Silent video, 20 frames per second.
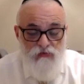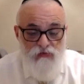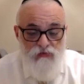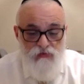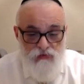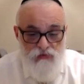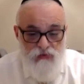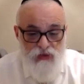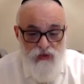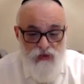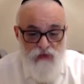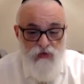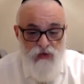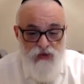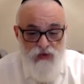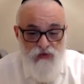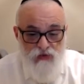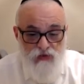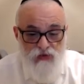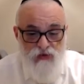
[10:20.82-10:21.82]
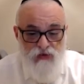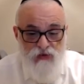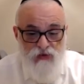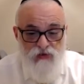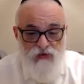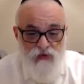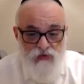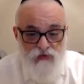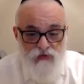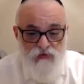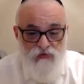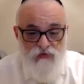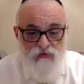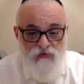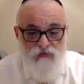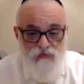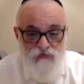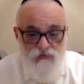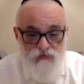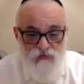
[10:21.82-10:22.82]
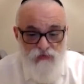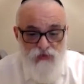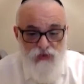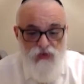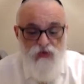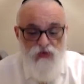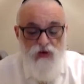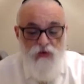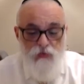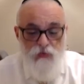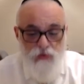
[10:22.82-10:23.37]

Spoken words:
who does mitzvahs, strong